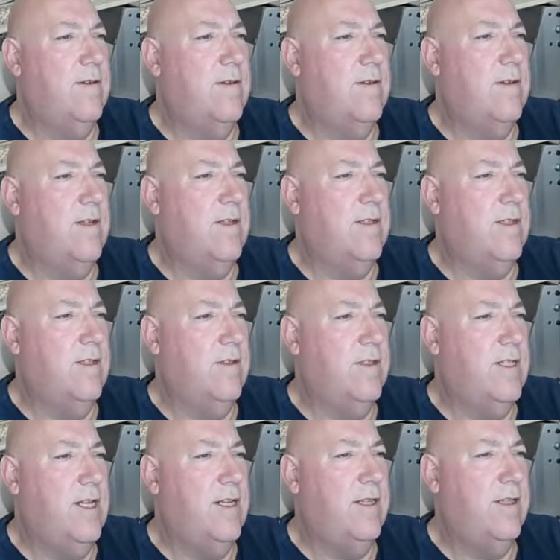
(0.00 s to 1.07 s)
That's still
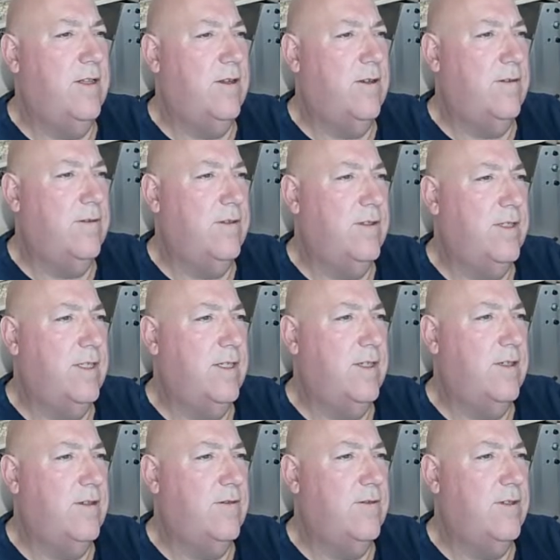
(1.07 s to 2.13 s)
sending the whole thing
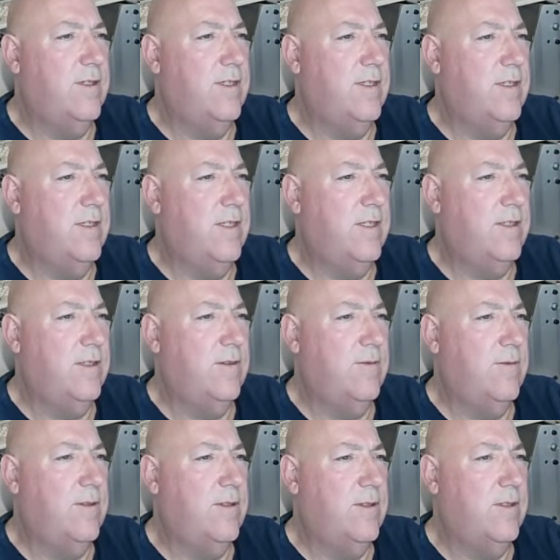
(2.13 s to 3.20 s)
over as it
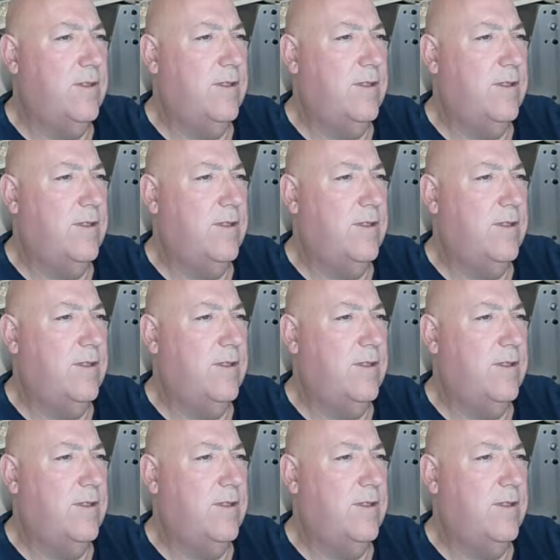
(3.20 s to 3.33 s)
was.